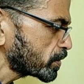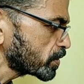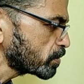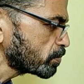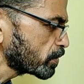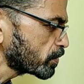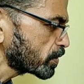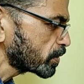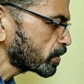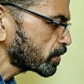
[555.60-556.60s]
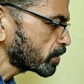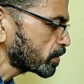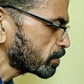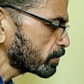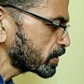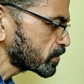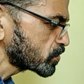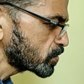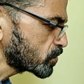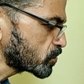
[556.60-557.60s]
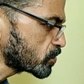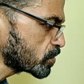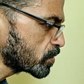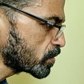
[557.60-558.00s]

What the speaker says: 10 power minus 6